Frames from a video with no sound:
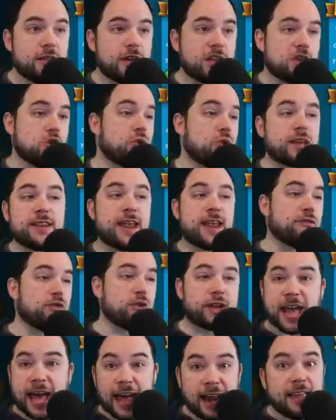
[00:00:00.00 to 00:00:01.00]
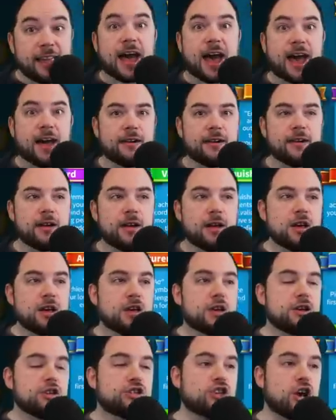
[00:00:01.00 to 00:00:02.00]
that you can never get again.
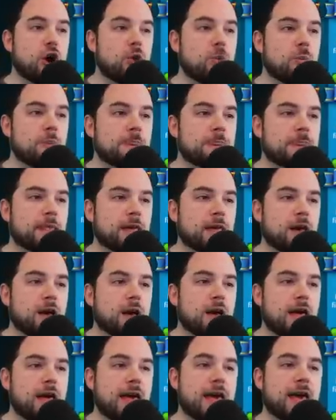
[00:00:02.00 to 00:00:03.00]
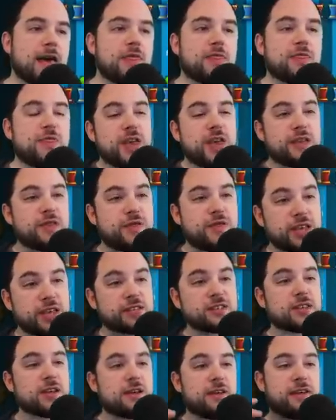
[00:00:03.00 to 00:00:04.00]
So th
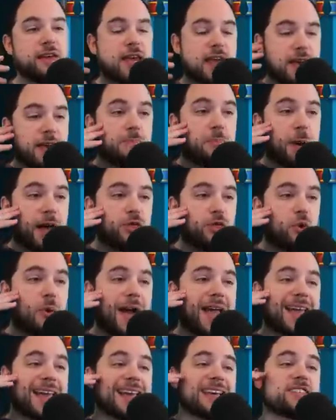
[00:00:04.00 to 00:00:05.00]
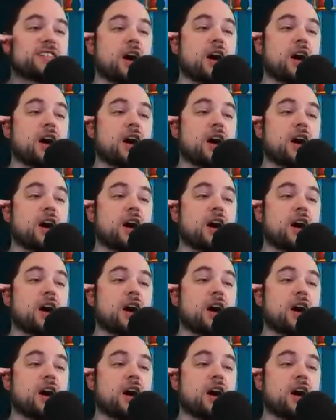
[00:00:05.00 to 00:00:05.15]
this, by the way, is